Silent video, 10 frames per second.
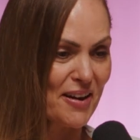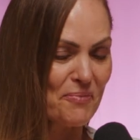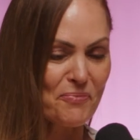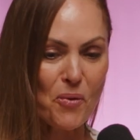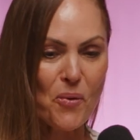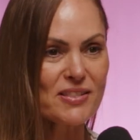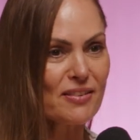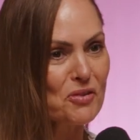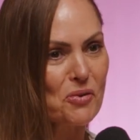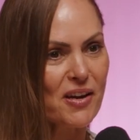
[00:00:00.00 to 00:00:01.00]
I've always loved
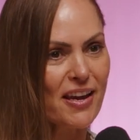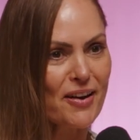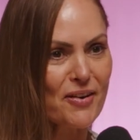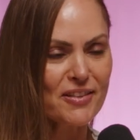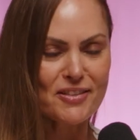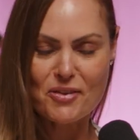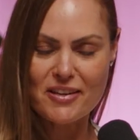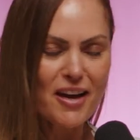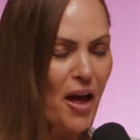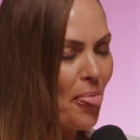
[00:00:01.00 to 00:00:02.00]
talking health, and you're
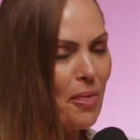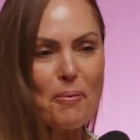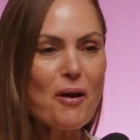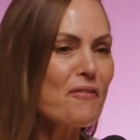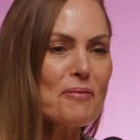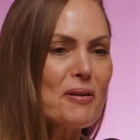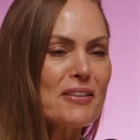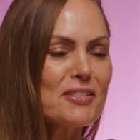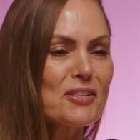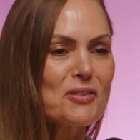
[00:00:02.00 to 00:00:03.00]
the perfect
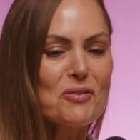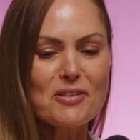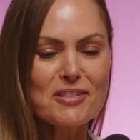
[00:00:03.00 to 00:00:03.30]
person to talk